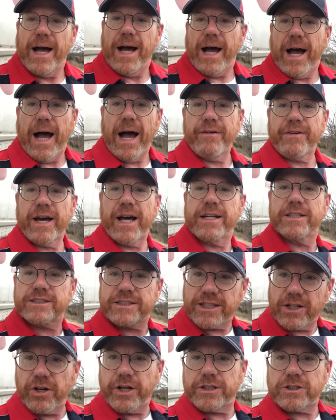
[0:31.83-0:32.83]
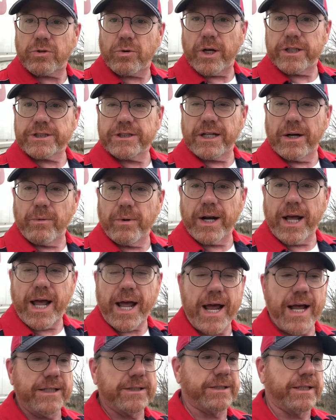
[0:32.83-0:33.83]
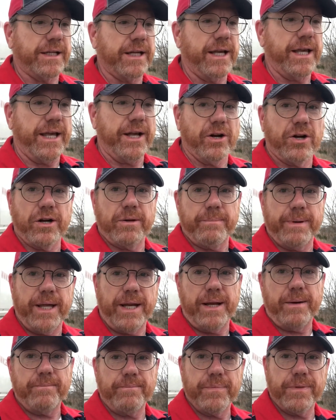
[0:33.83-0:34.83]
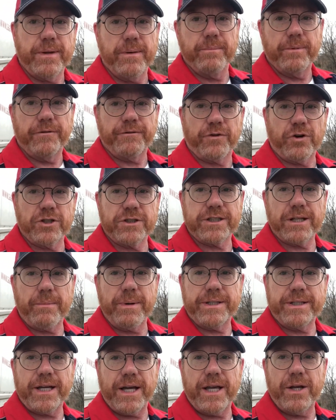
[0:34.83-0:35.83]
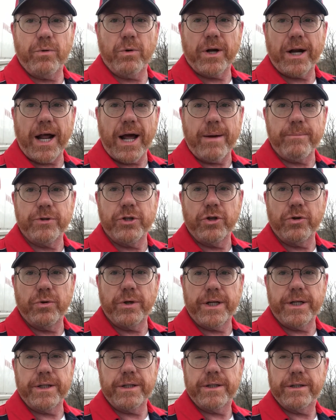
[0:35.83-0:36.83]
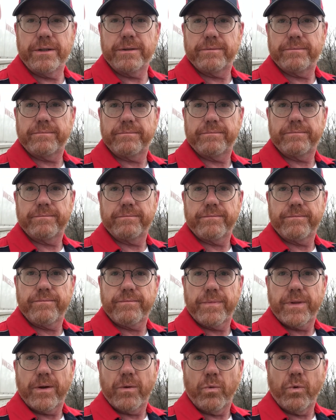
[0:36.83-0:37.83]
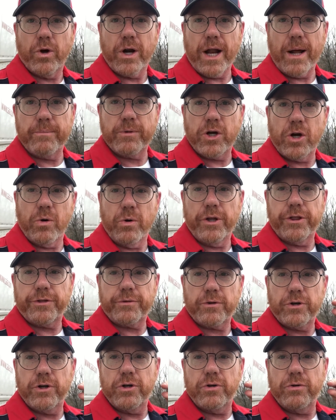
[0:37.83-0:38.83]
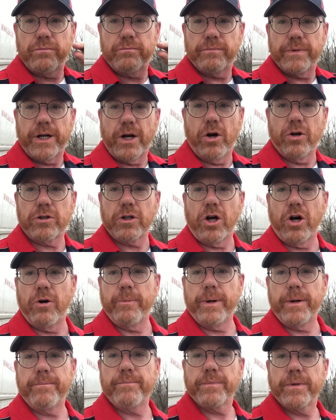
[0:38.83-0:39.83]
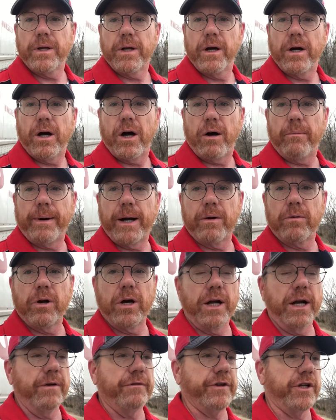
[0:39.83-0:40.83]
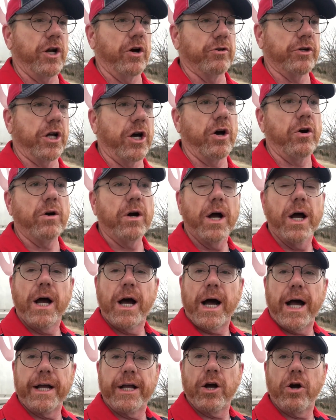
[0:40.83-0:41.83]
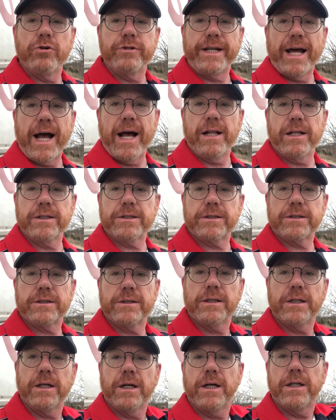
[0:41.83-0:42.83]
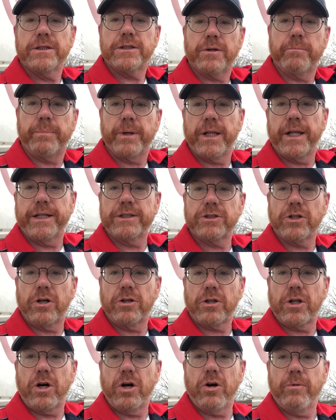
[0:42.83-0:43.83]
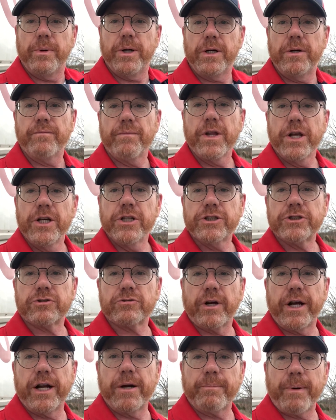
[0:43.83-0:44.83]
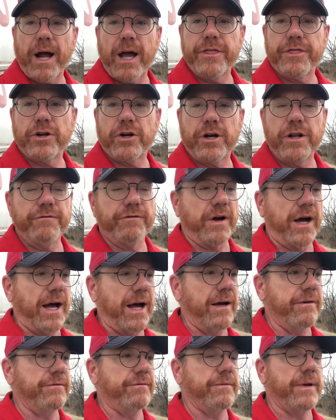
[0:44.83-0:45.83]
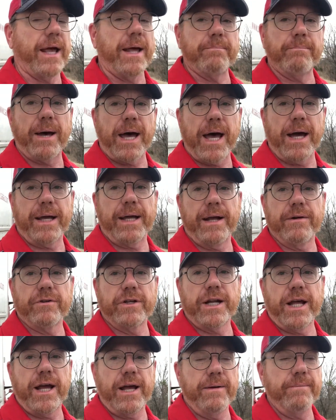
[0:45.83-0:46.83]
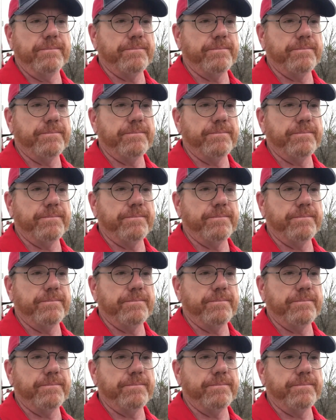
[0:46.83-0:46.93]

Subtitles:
I've got a serious question I want to ask here in a minute. But first, let me tell you what I'm doing, what I'm going through in Oklahoma on my run. If you don't know, I go Dallas to Billings, Oklahoma, straight up I-35 and back every day.